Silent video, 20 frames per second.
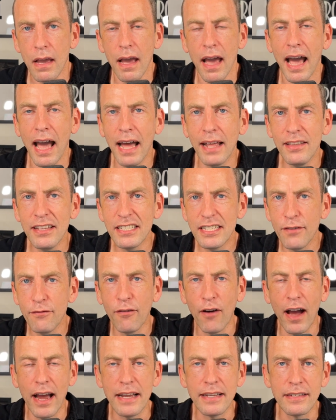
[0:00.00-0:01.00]
And this
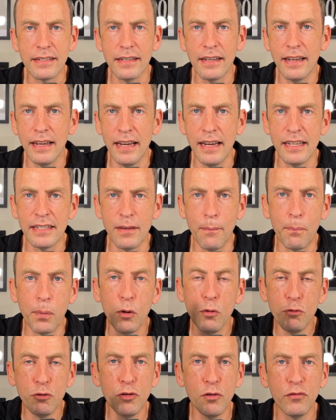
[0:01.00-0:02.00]
device is a
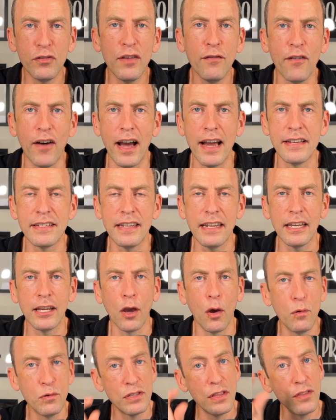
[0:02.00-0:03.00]
Bluetooth device and it
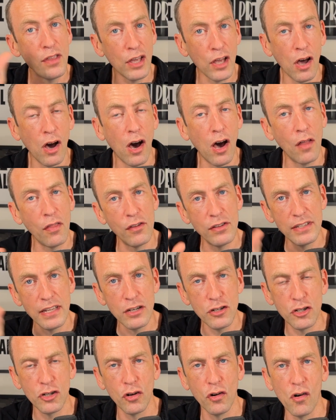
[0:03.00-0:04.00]
goes in the car that's
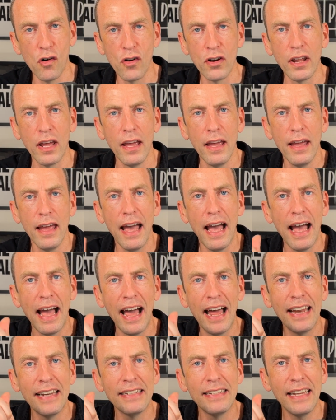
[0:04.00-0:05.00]
insured
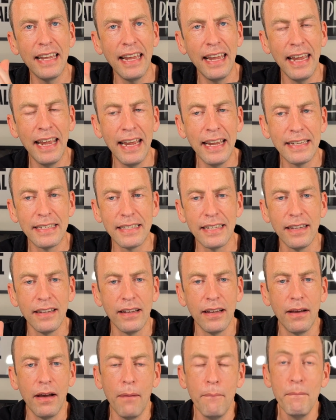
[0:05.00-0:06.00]
and it
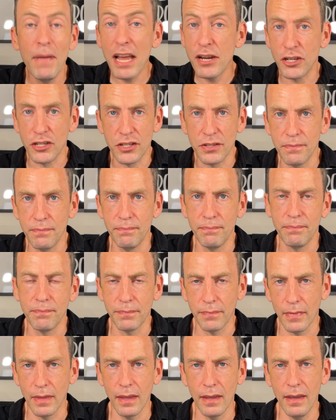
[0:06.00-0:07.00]
measures,
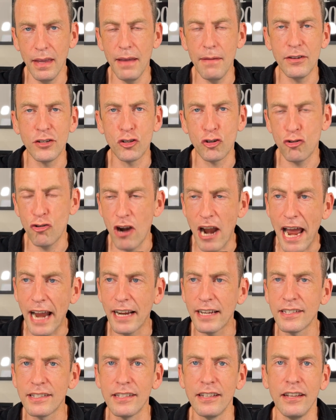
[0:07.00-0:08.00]
it
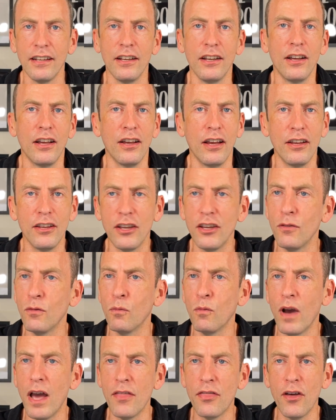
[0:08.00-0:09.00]
tracks
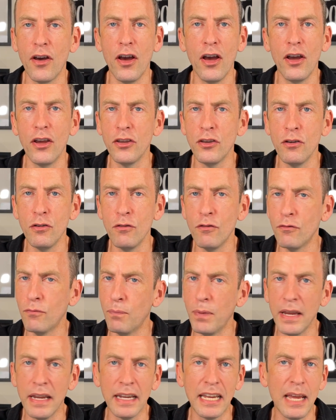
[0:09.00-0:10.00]
whether you've
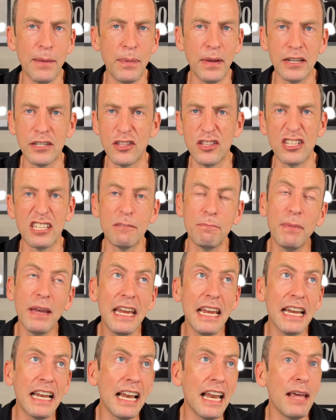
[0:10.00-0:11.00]
been keeping to the
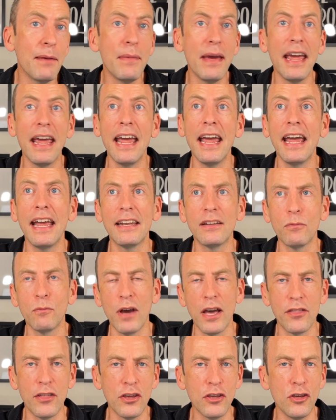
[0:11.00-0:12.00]
speed limit,
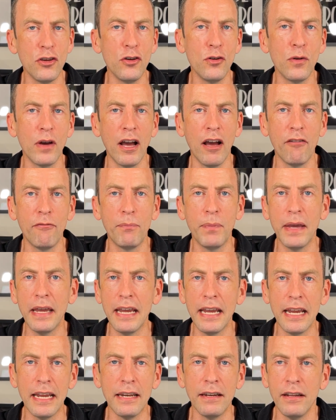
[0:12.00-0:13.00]
whether you have
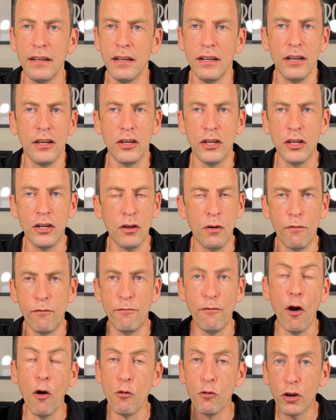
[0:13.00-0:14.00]
been you know
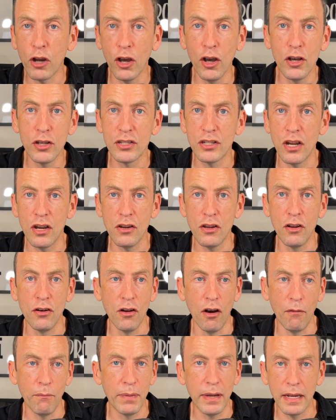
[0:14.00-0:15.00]
focused and you're
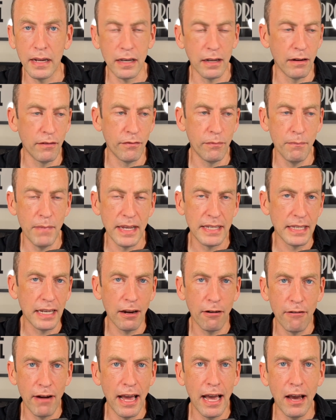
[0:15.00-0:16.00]
not being kind of messing
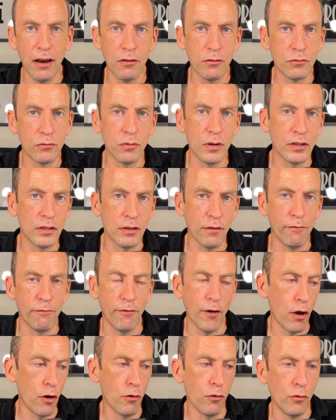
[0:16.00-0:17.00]
around with your
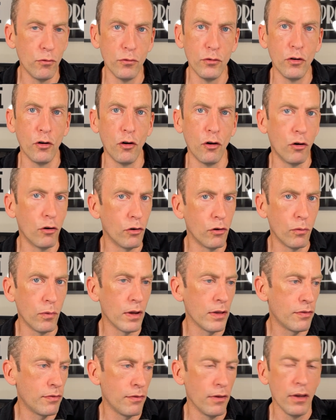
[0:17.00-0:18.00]
phone or
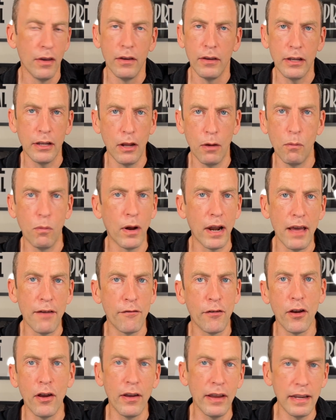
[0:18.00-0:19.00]
with you know
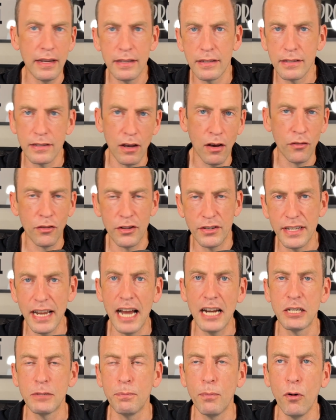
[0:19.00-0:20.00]
whatever is on the
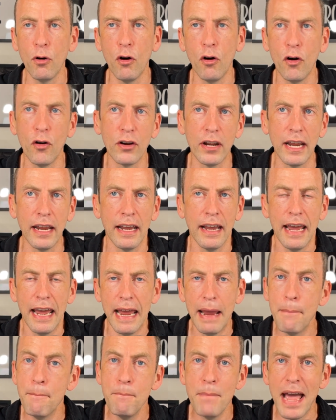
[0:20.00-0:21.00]
dashboard it,
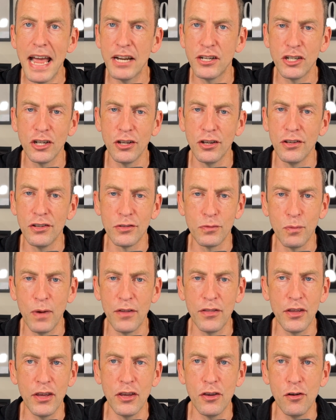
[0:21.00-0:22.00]
it measures
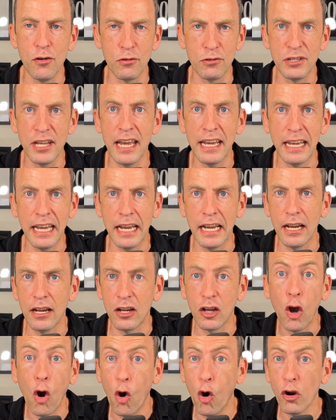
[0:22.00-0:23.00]
whether you're taking
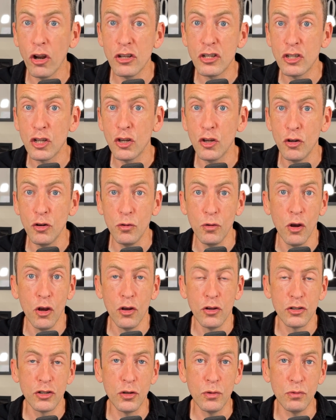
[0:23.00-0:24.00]
corners too
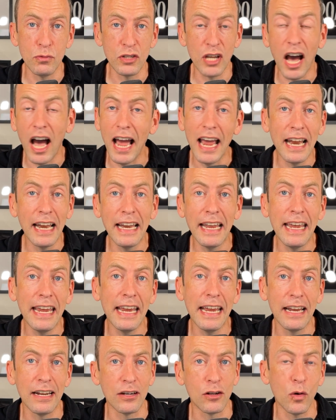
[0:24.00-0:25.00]
too tightly
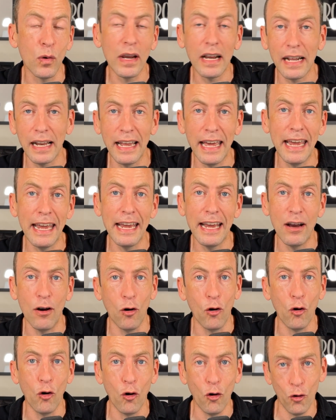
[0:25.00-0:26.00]
and quickly
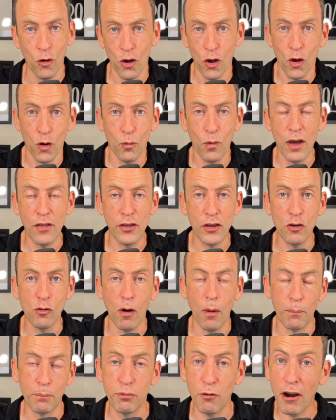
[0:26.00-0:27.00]
or whether you are
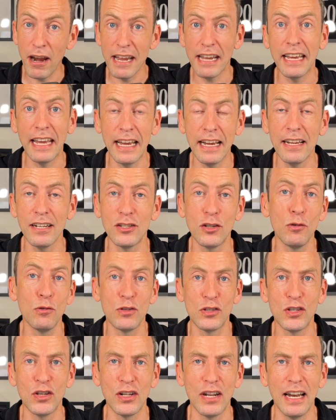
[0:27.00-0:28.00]
braking too
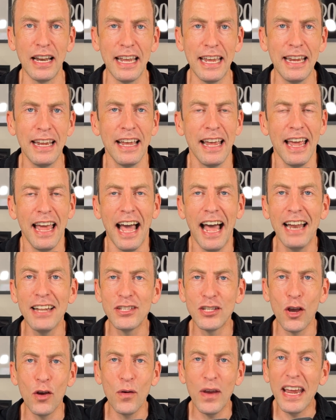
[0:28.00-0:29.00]
suddenly and
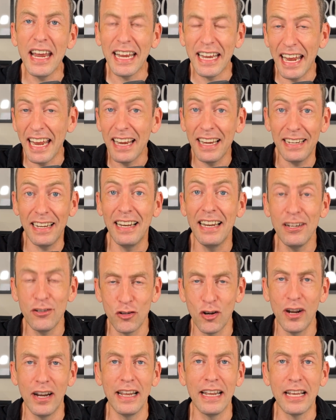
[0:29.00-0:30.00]
so it, it
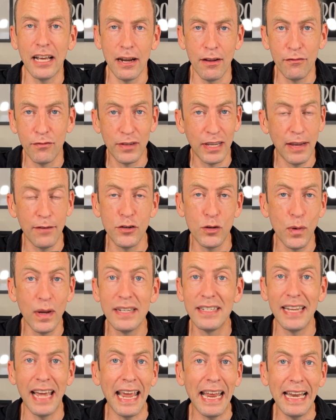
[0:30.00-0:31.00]
literally kind of gives you a
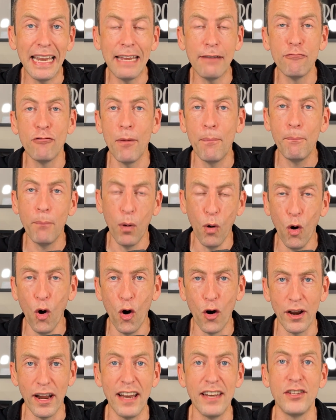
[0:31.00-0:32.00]
daily
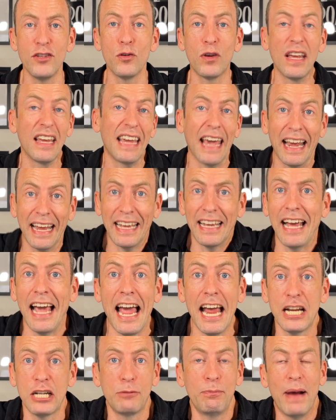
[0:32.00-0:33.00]
report and you can get
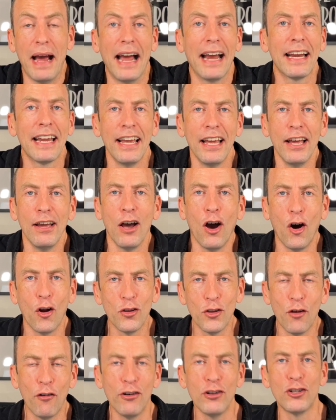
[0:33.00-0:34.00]
cash back on
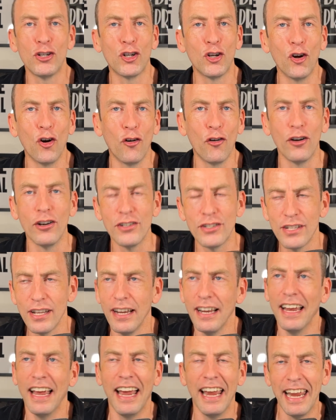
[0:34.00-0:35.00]
your insurance
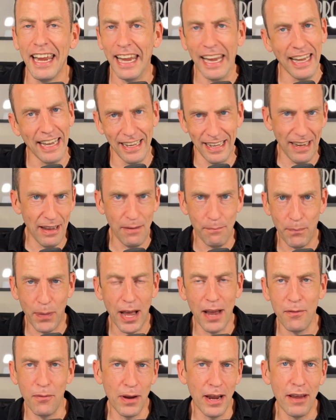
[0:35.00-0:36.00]
it, eh, it, eh, by
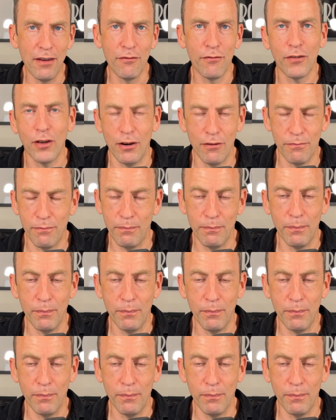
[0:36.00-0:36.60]
way of kind of